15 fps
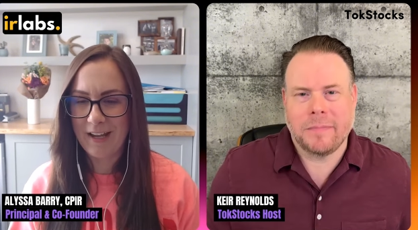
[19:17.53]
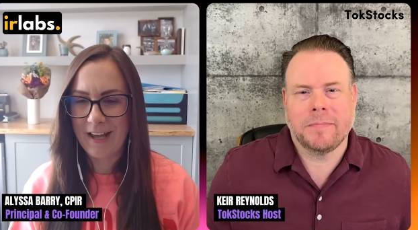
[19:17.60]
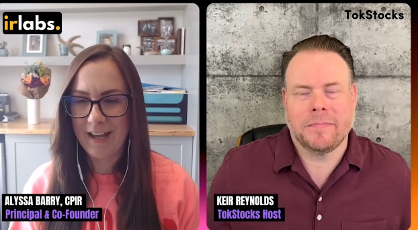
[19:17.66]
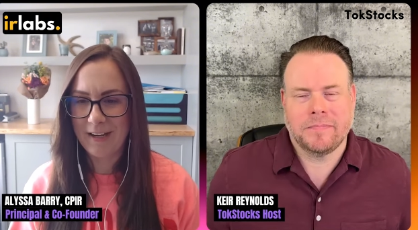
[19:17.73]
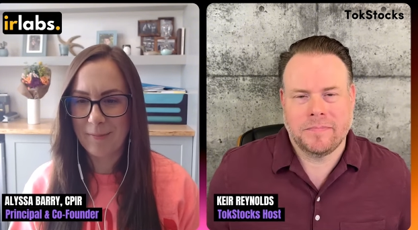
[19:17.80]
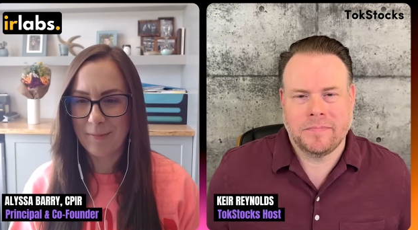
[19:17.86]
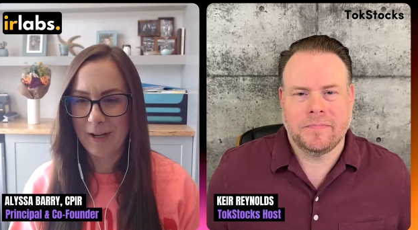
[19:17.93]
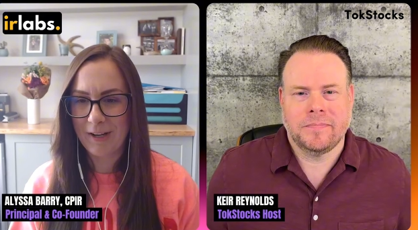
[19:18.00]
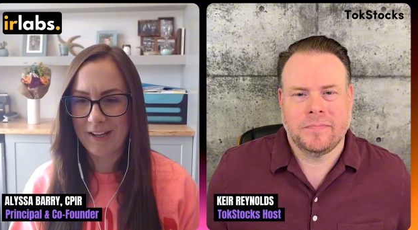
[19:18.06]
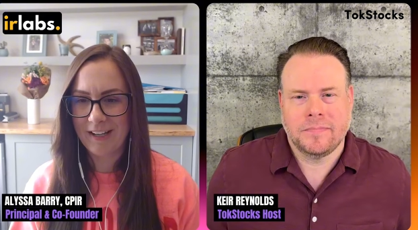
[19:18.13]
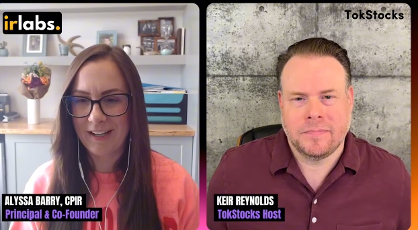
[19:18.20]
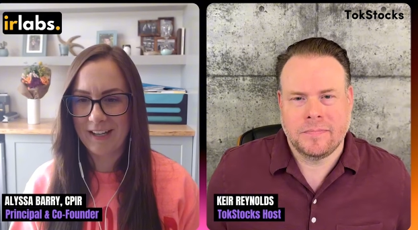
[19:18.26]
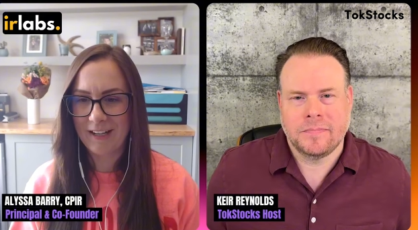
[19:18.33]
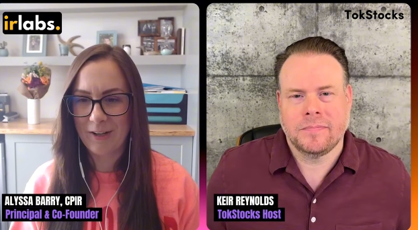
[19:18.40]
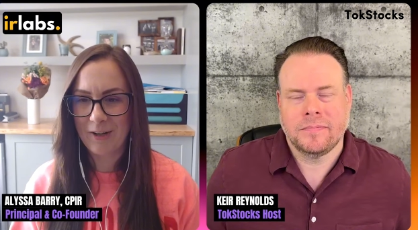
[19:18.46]
Speaker 1: And I'm not going to
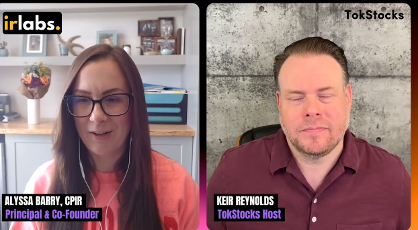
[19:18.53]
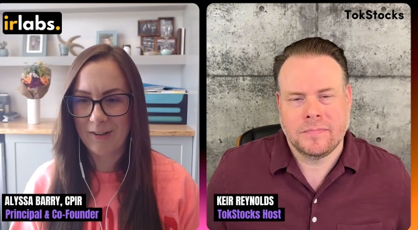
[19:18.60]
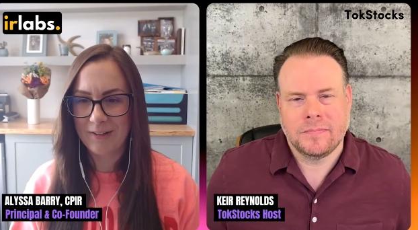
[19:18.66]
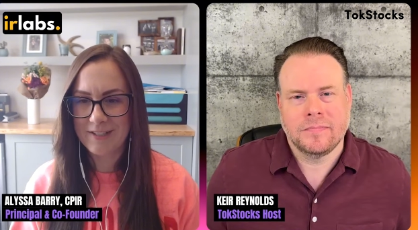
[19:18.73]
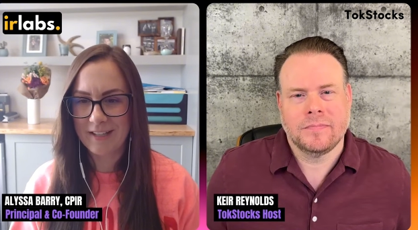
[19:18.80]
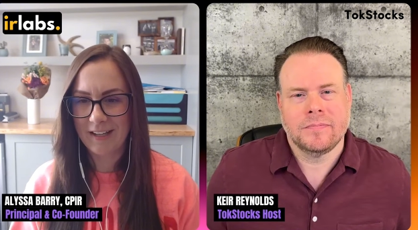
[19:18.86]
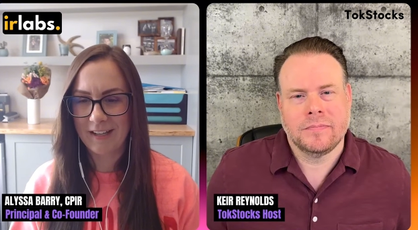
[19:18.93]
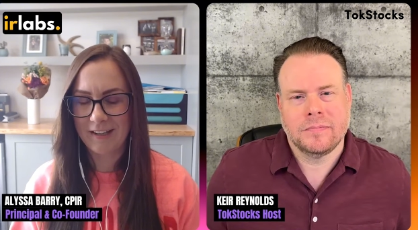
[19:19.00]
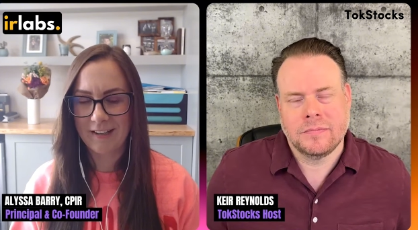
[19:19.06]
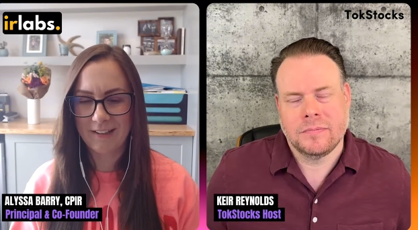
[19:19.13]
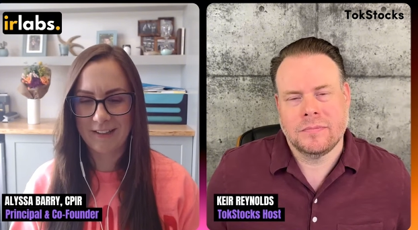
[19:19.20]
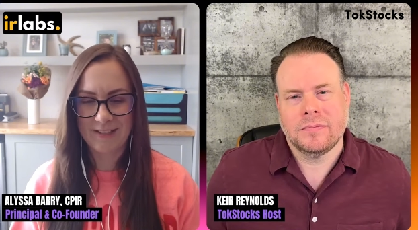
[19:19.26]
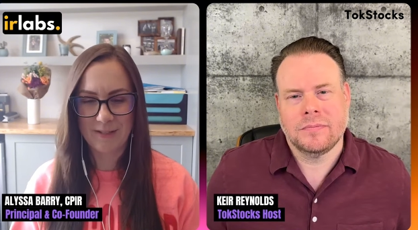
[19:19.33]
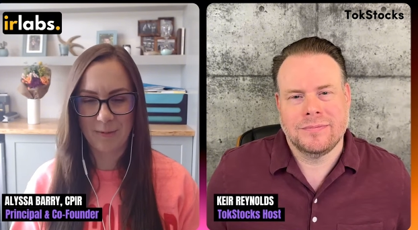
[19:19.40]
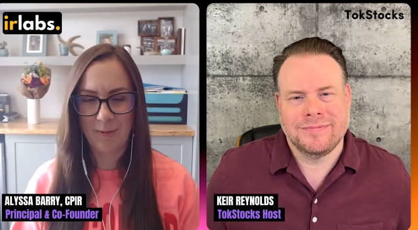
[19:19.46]
get a call saying,
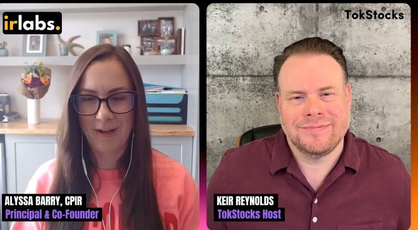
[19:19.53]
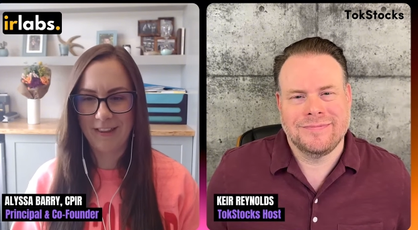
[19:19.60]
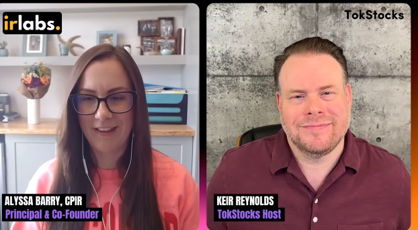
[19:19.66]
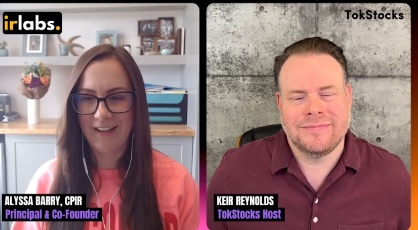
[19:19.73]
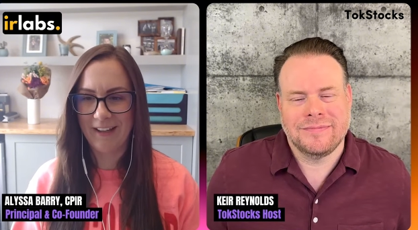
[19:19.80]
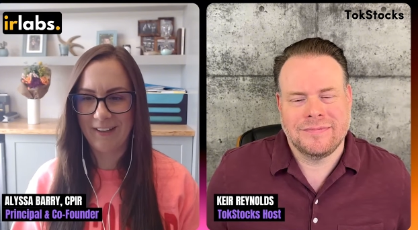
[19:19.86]
Alyssa, why the